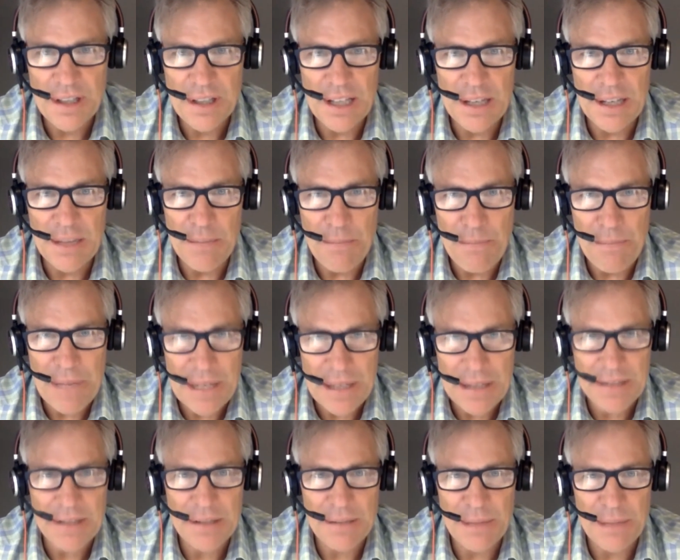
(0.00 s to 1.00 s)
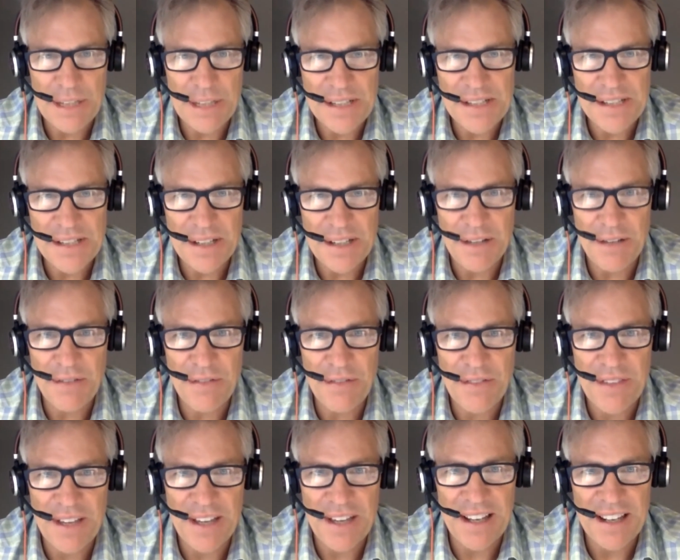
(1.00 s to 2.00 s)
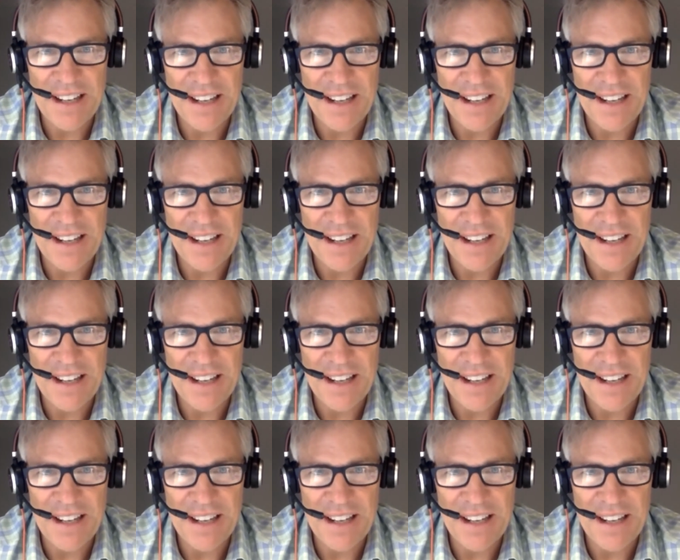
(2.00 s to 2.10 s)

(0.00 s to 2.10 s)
admit to myself that